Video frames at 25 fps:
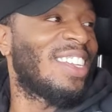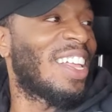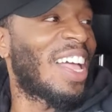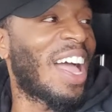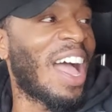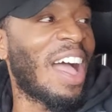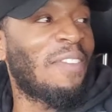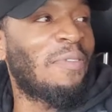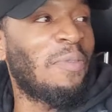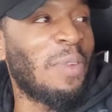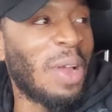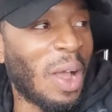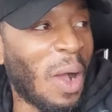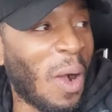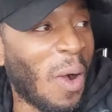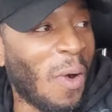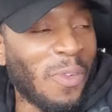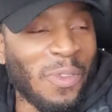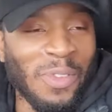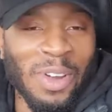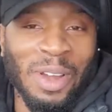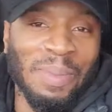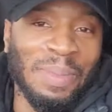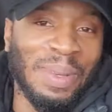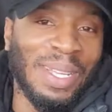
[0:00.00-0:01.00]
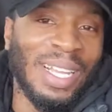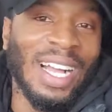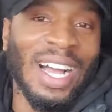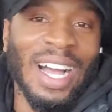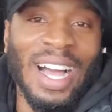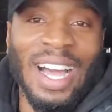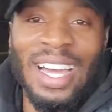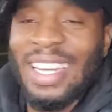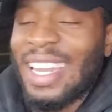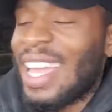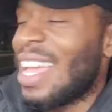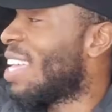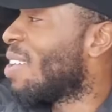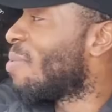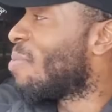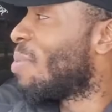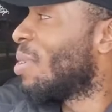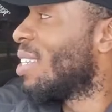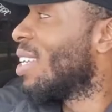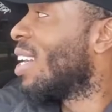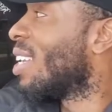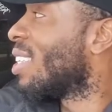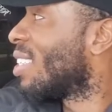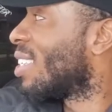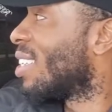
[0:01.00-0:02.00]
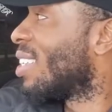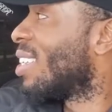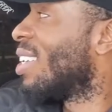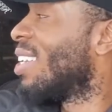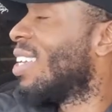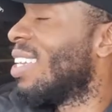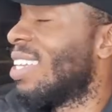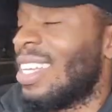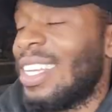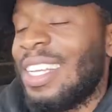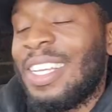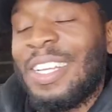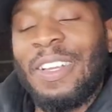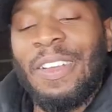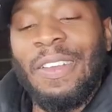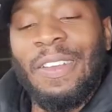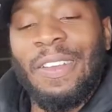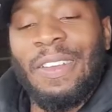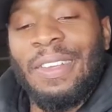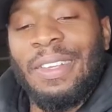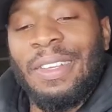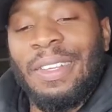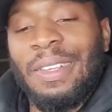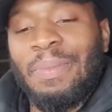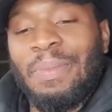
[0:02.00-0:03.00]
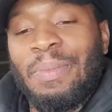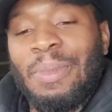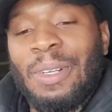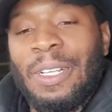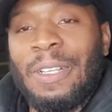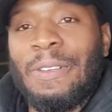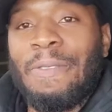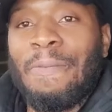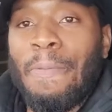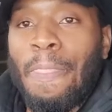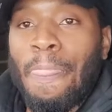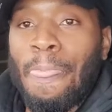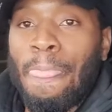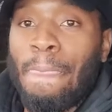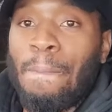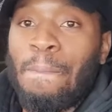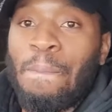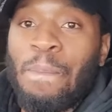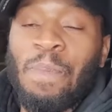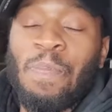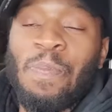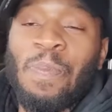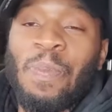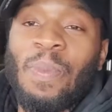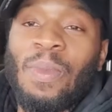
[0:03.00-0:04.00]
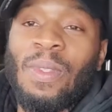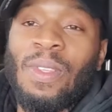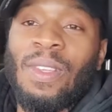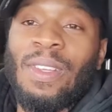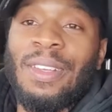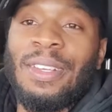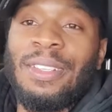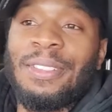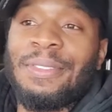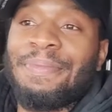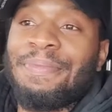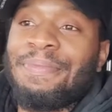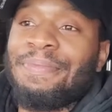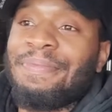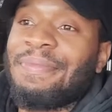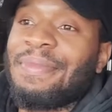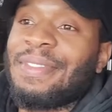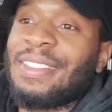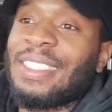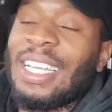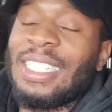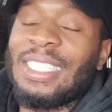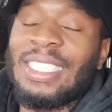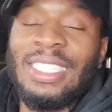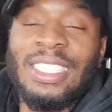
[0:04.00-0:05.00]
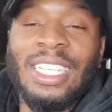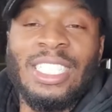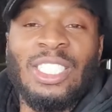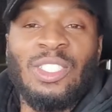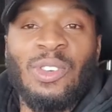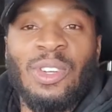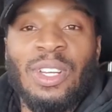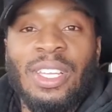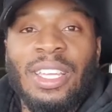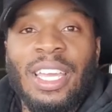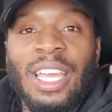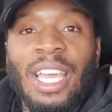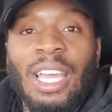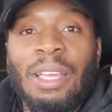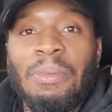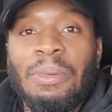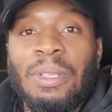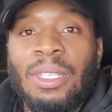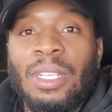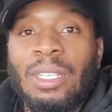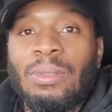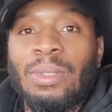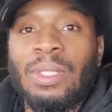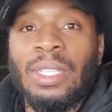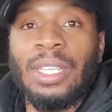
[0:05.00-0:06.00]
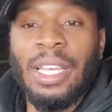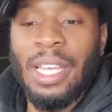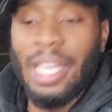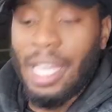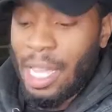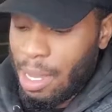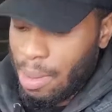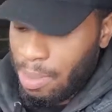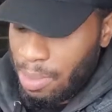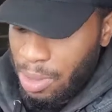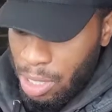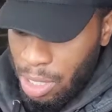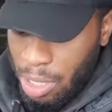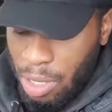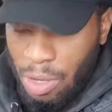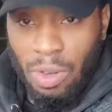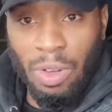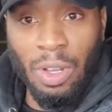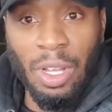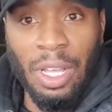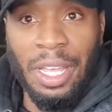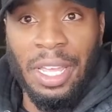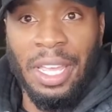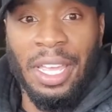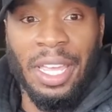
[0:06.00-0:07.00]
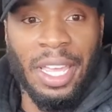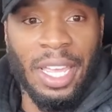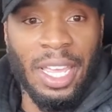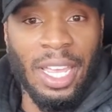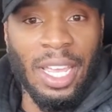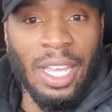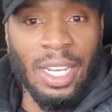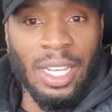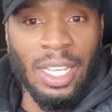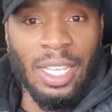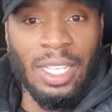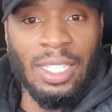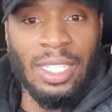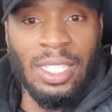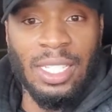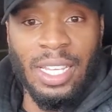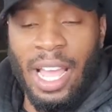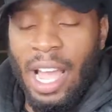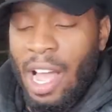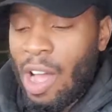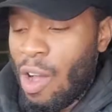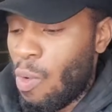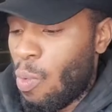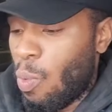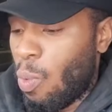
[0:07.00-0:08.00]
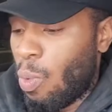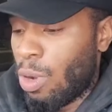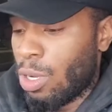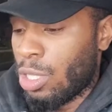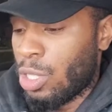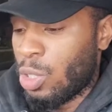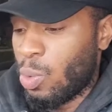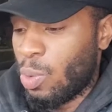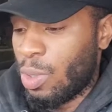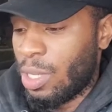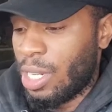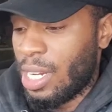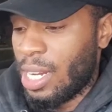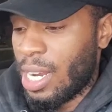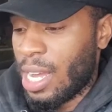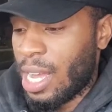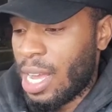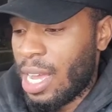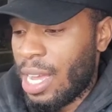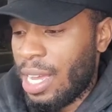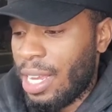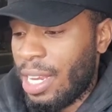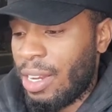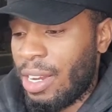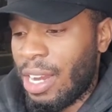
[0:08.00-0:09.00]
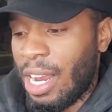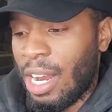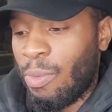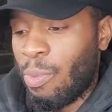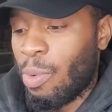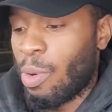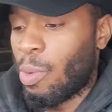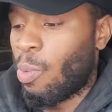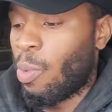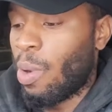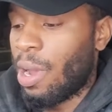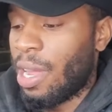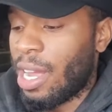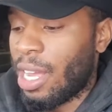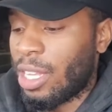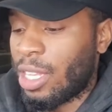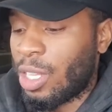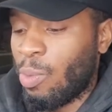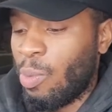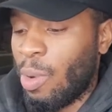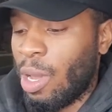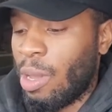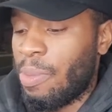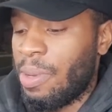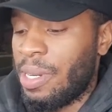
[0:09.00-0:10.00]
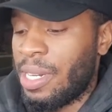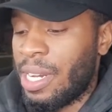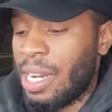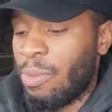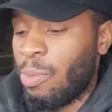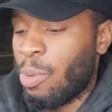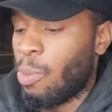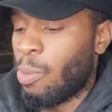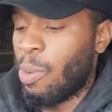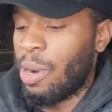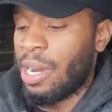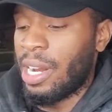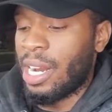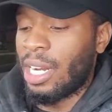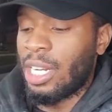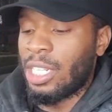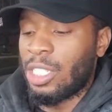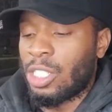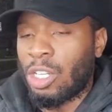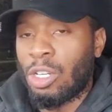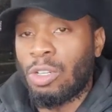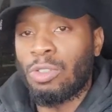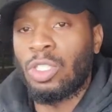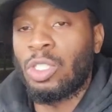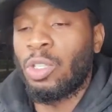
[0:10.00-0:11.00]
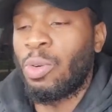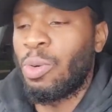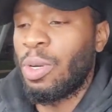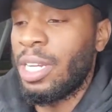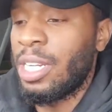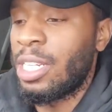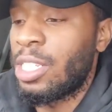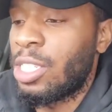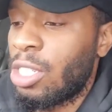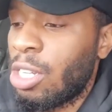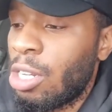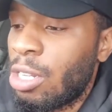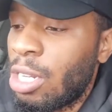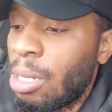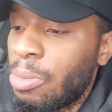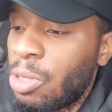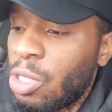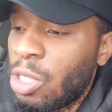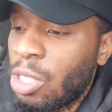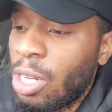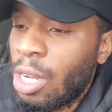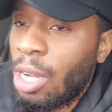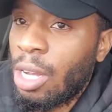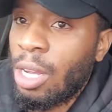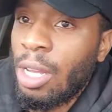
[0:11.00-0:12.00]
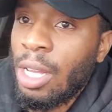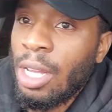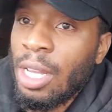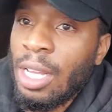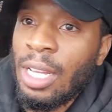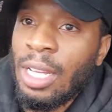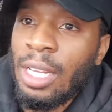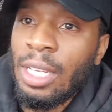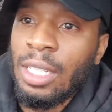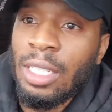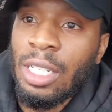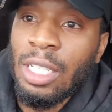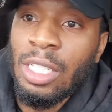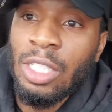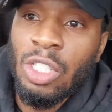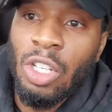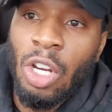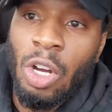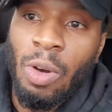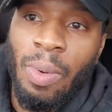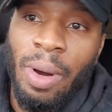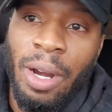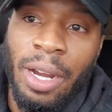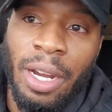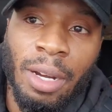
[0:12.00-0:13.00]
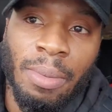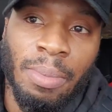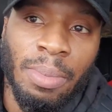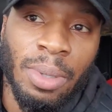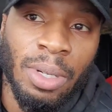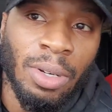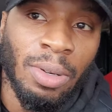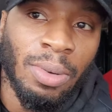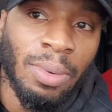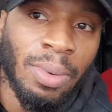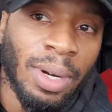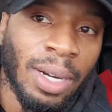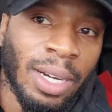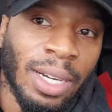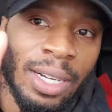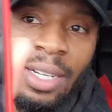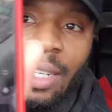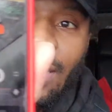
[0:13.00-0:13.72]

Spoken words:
I went over and beyond, they ain't give me nothing. But that's the nature of the game. It comes with the game. So it is now 1:29, and now we're way out the way. We're way out of the zone. So in the zone, let me show y'all. This zone right here, boom, right?